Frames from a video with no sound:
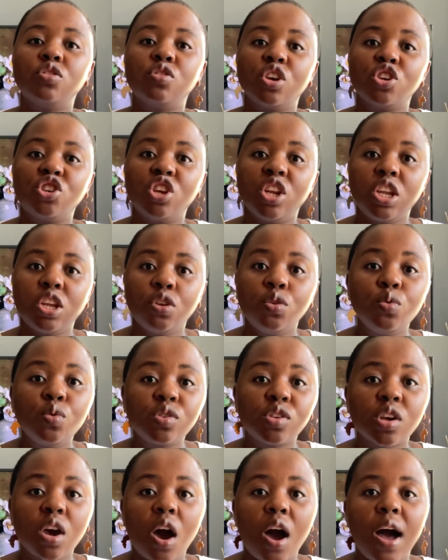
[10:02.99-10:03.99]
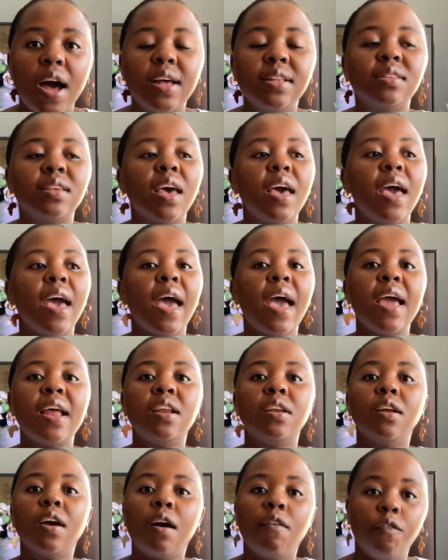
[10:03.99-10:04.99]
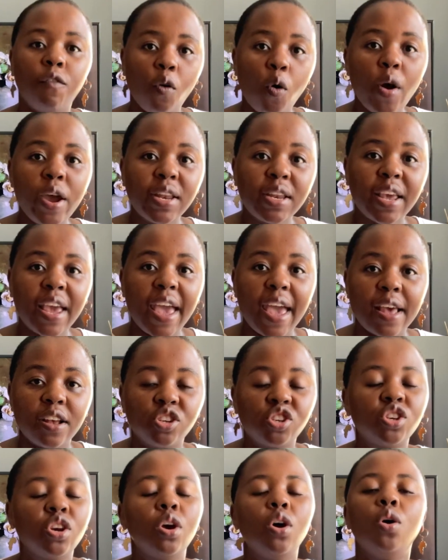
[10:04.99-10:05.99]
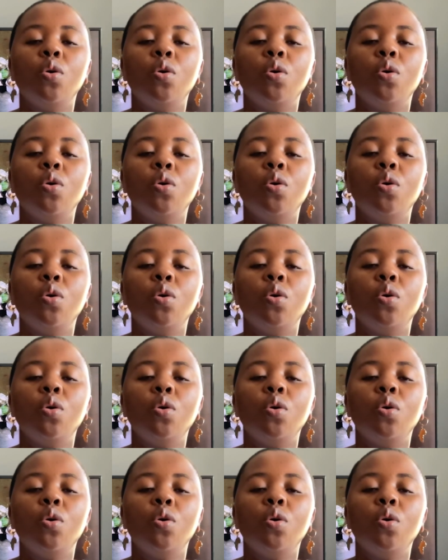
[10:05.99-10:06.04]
to actually use cards and avoid cash,